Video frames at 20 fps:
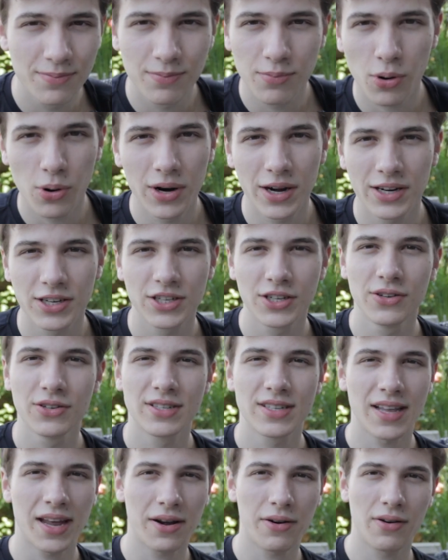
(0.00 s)
point and
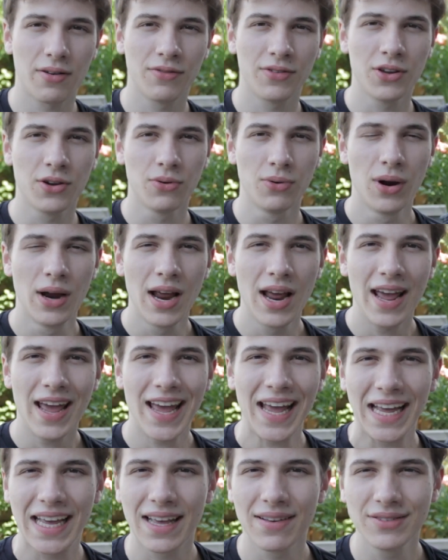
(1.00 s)
shoots that I review,
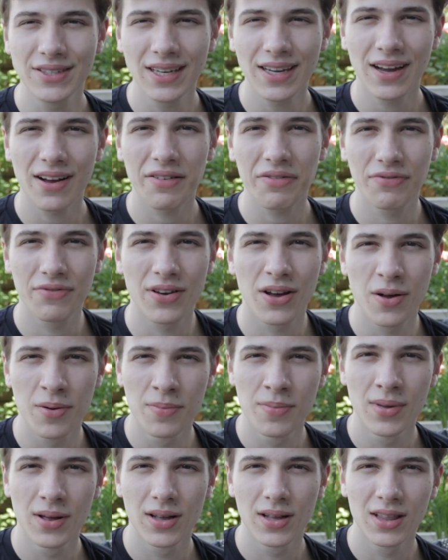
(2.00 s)
it gives it a
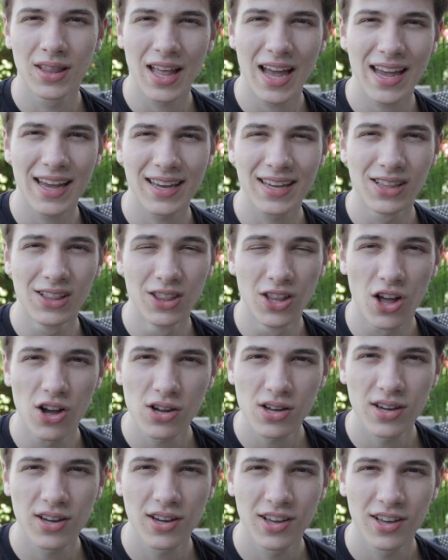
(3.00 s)
film-like
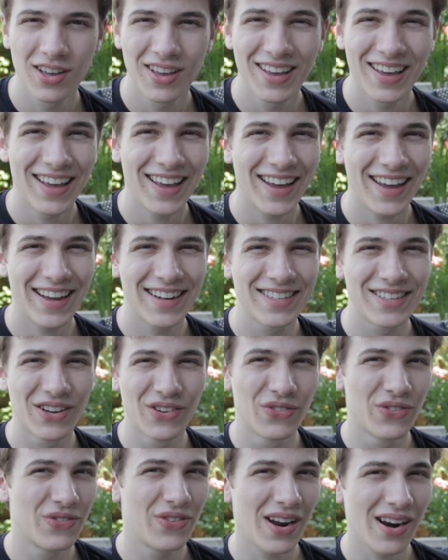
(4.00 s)
look. It's
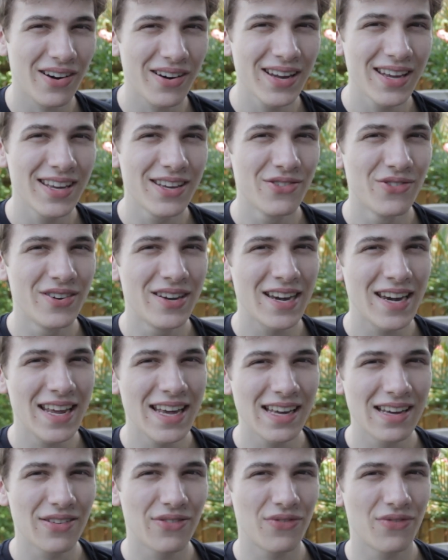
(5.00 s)
a very
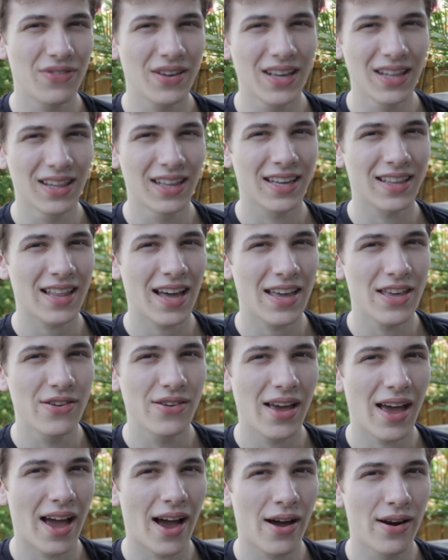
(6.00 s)
unique feeling that you
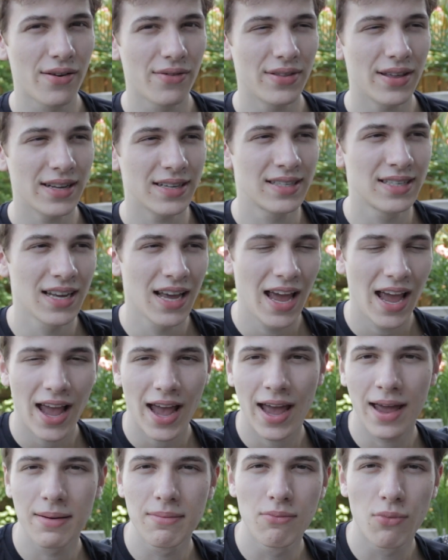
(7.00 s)
get out of this,
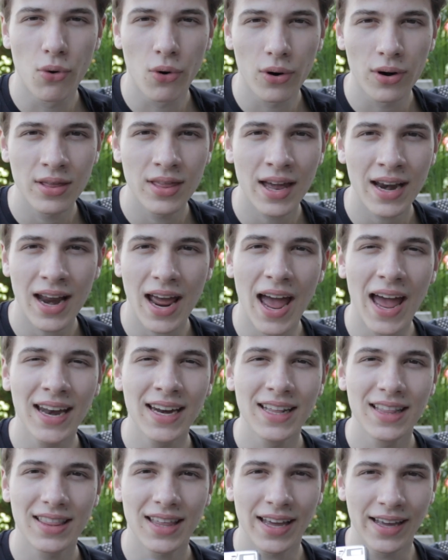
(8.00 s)
and more than
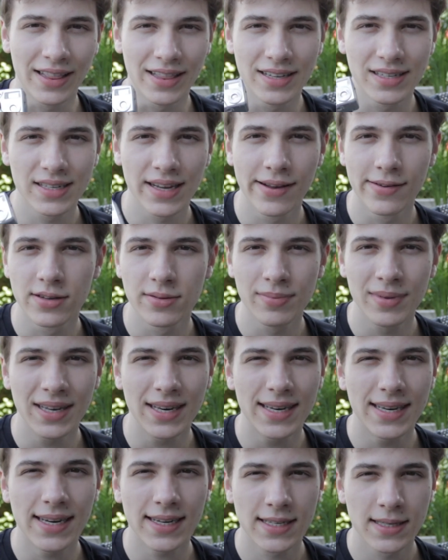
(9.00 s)
anything, this gives me
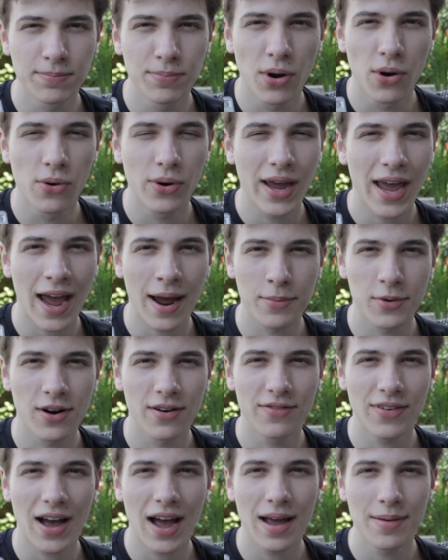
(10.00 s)
dispo camera
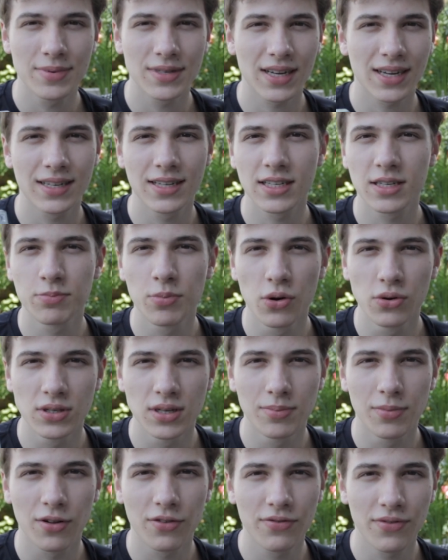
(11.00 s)
vibes, like
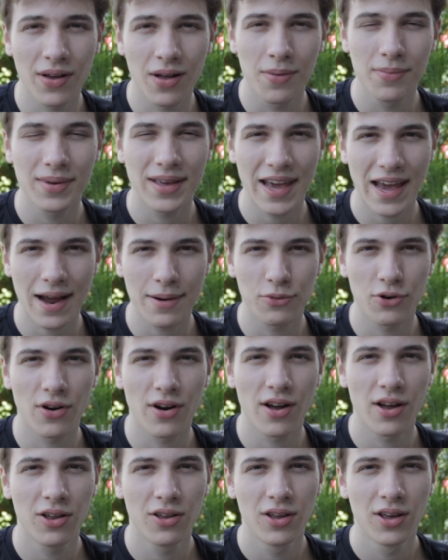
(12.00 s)
disposable film
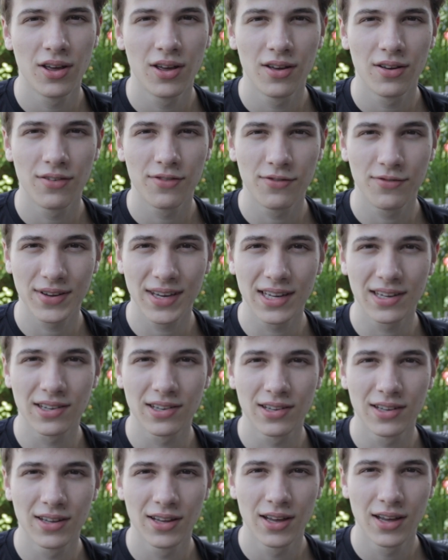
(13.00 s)
camera feel.